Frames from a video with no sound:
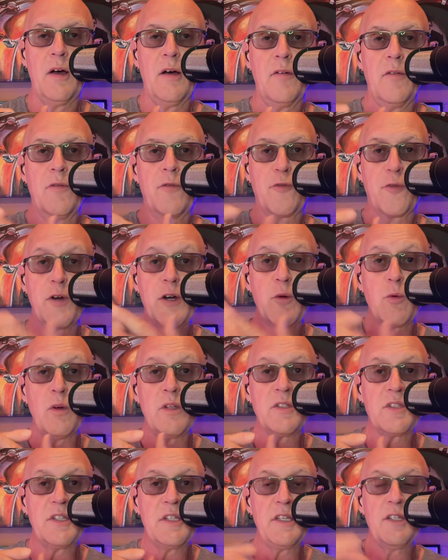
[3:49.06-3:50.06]

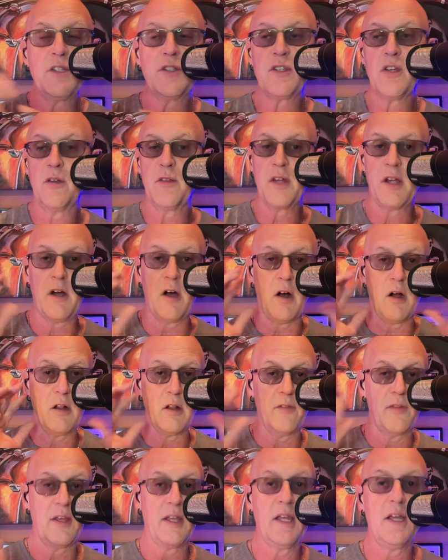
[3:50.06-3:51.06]
frequencies, so that all
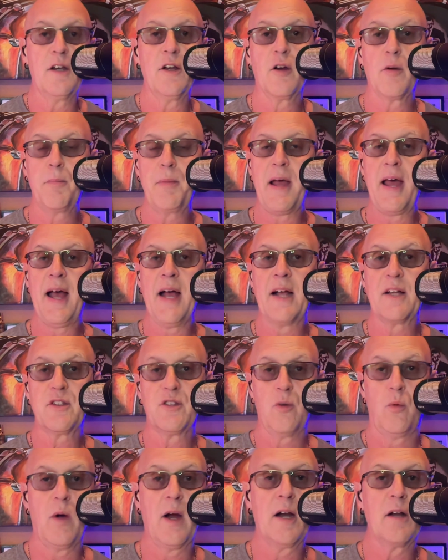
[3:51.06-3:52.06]
of the in-ear packs,
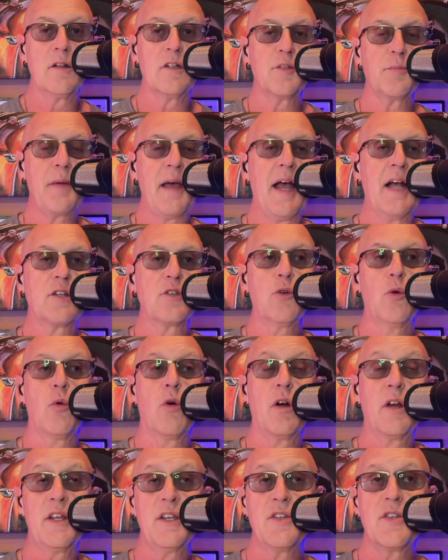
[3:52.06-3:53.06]
the wireless packs will
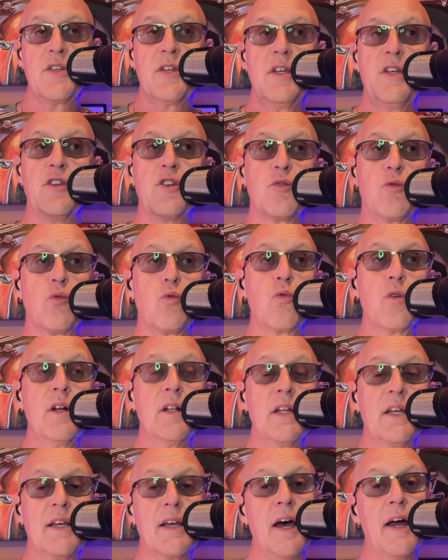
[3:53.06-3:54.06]
work. He's
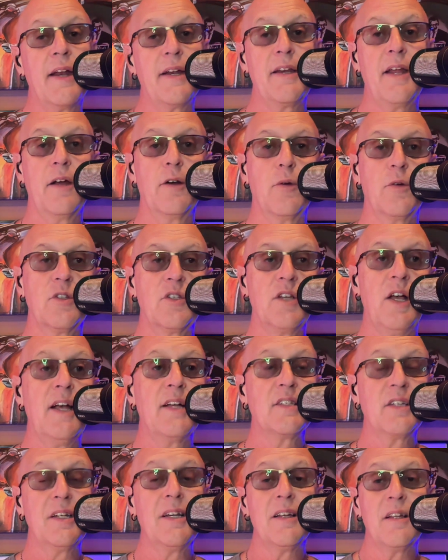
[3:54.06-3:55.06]
really got it down to a
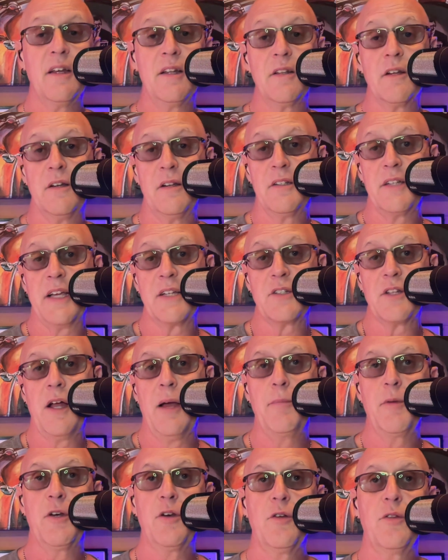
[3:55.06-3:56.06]
science, and it takes
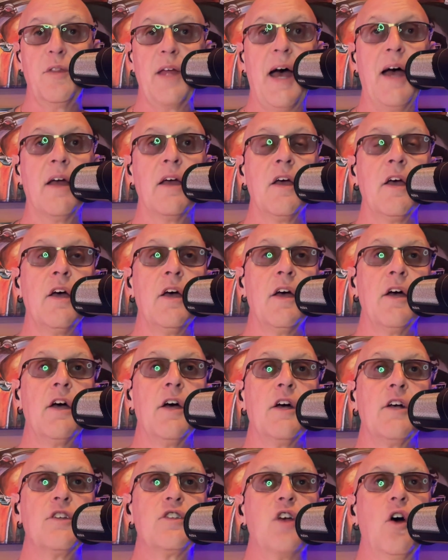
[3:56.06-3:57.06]
time to do that.
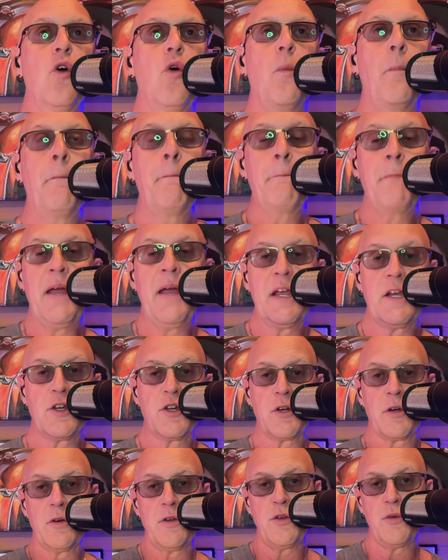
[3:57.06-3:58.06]
So make
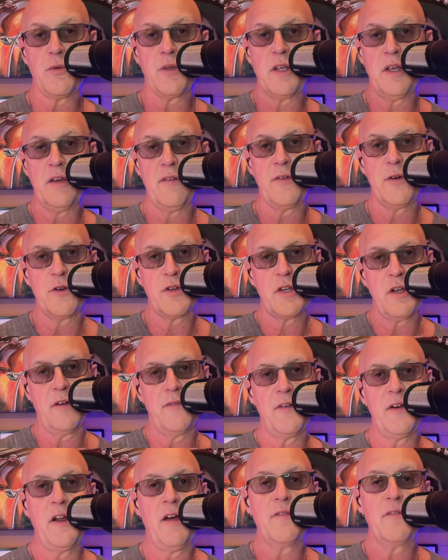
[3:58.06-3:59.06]
sure you give
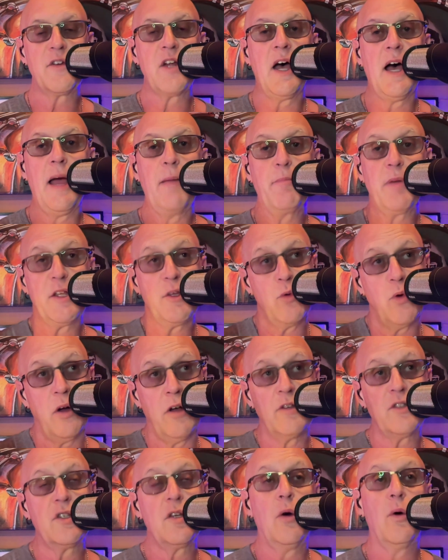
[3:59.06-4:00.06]
yourself enough time, but you also,